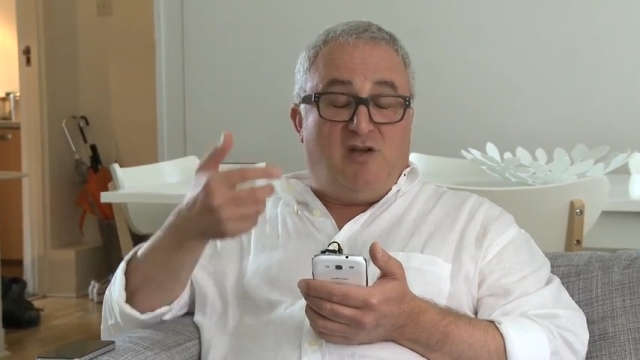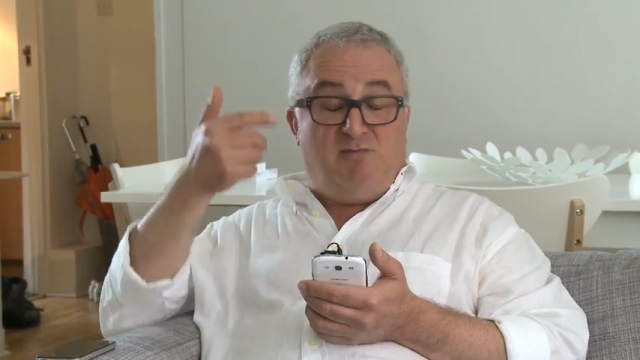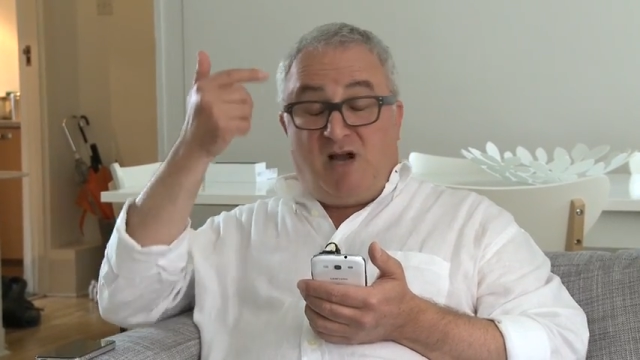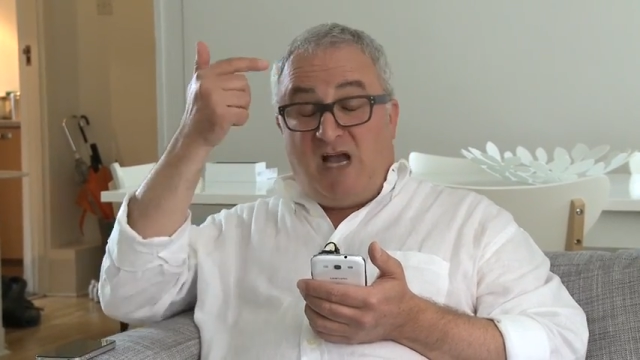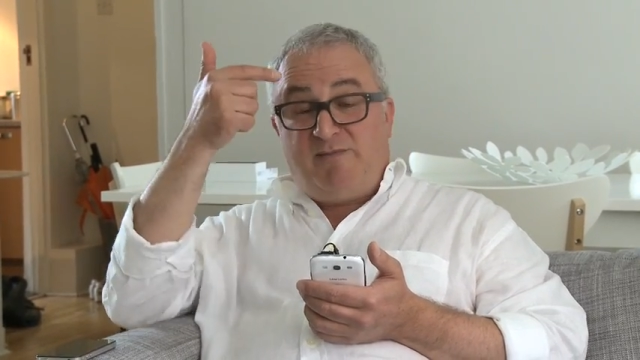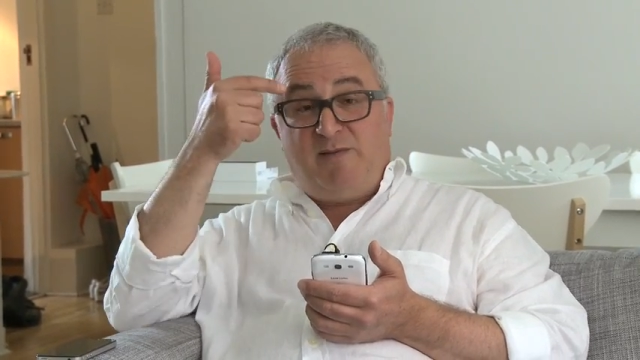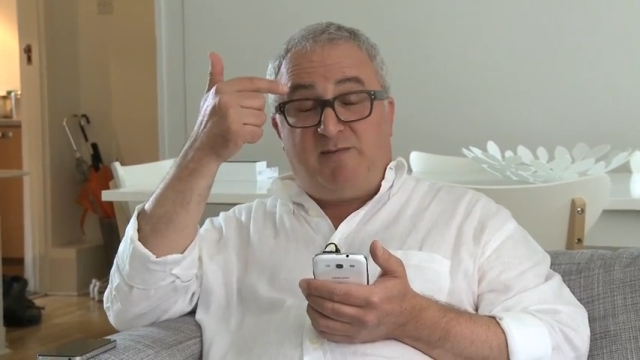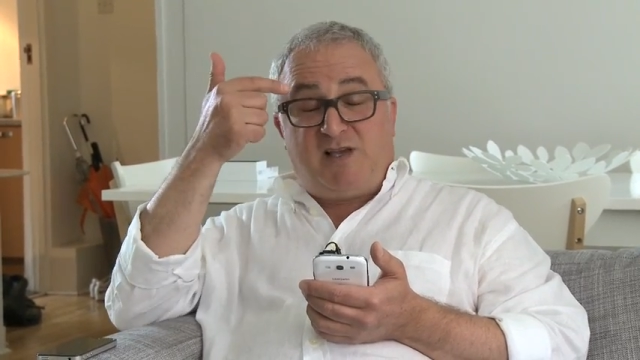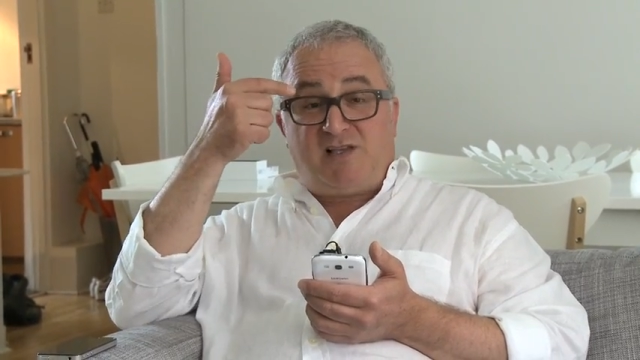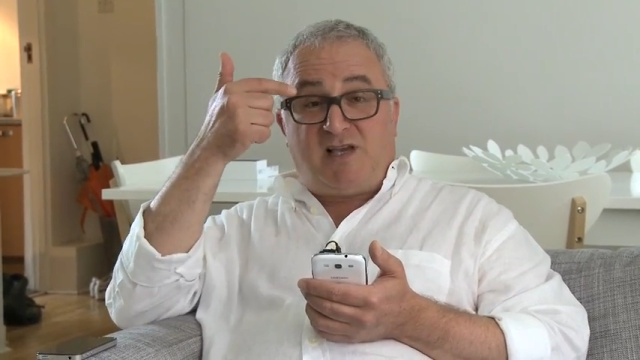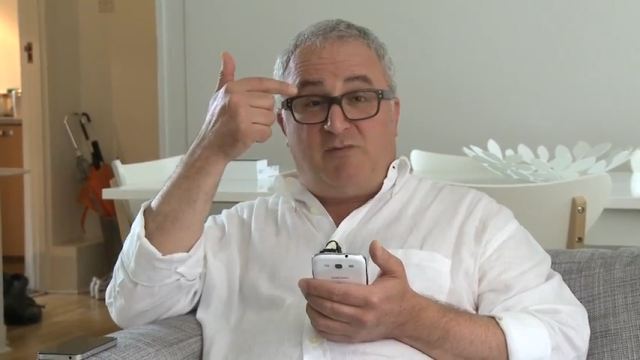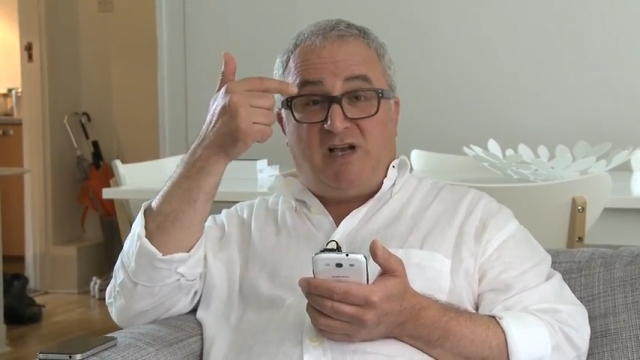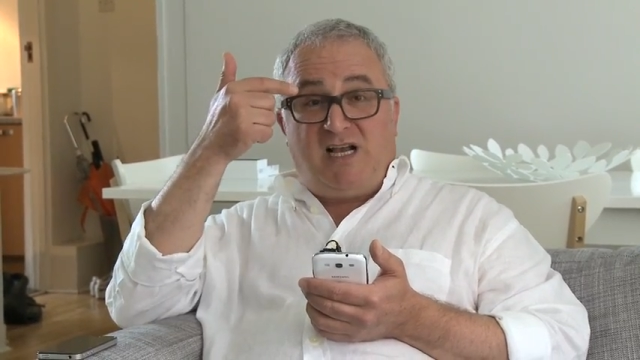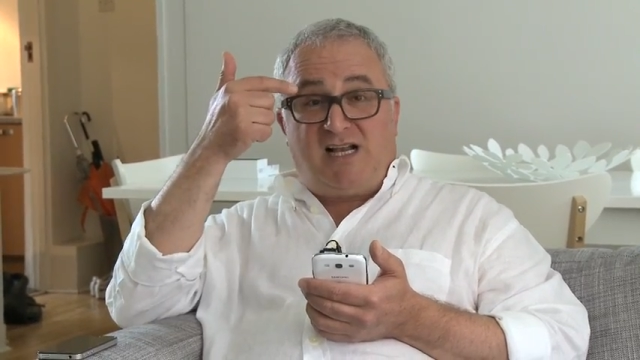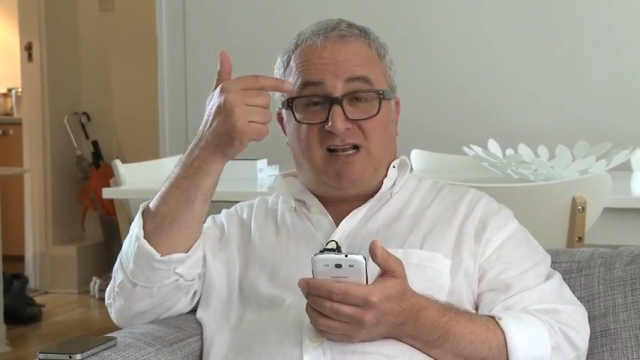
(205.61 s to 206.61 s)
It might be because
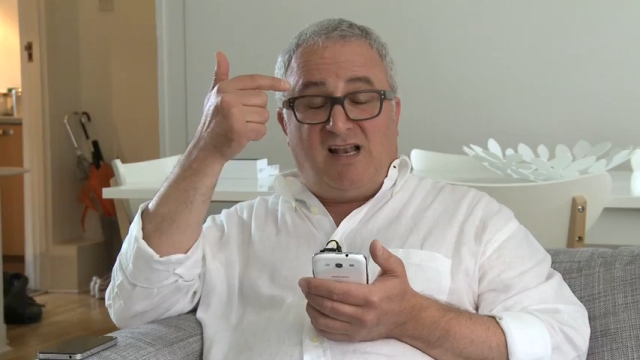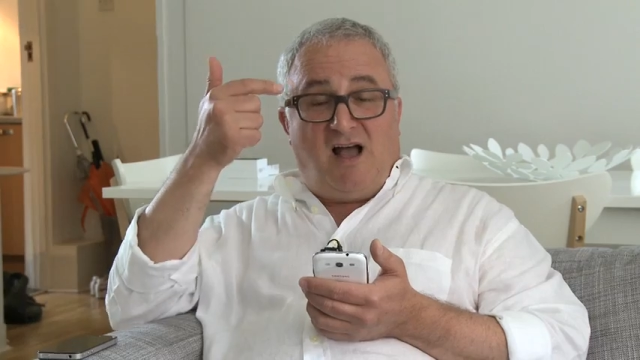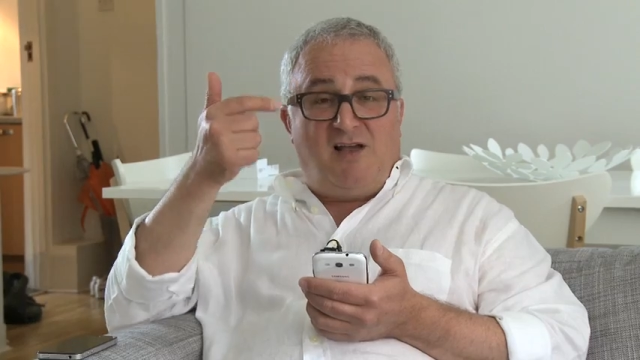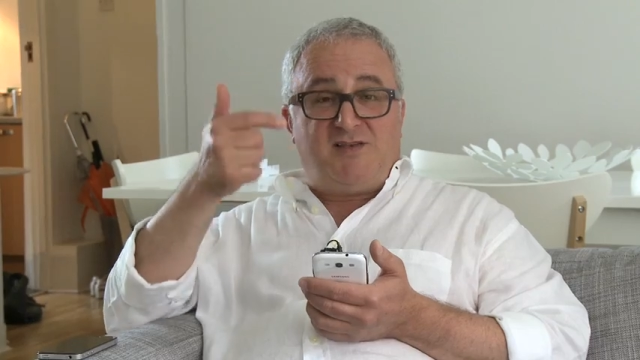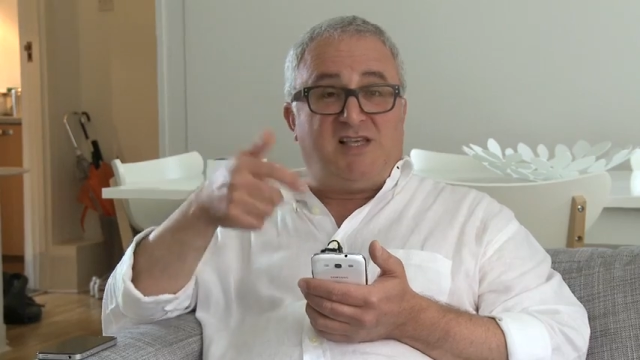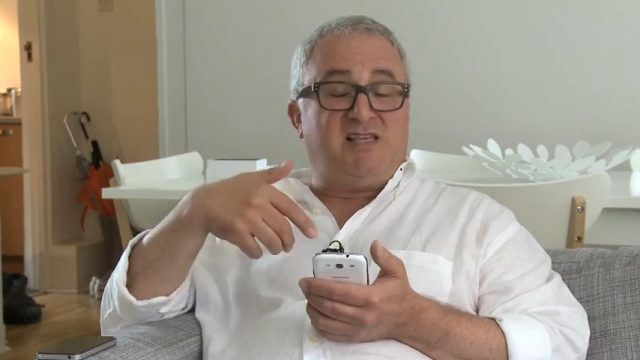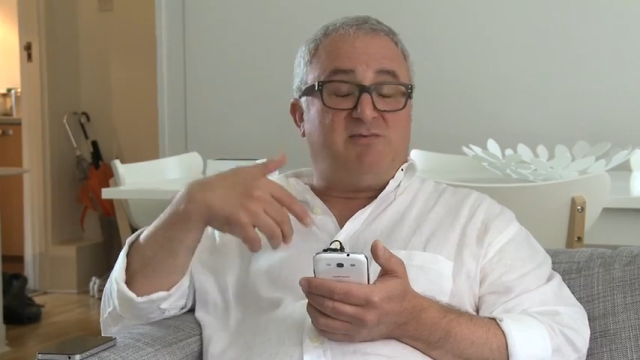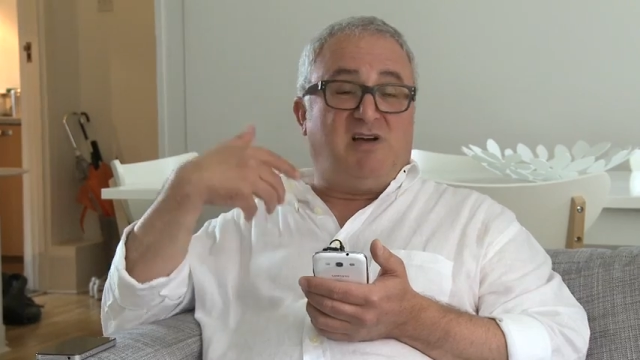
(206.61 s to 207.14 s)
I wear glasses,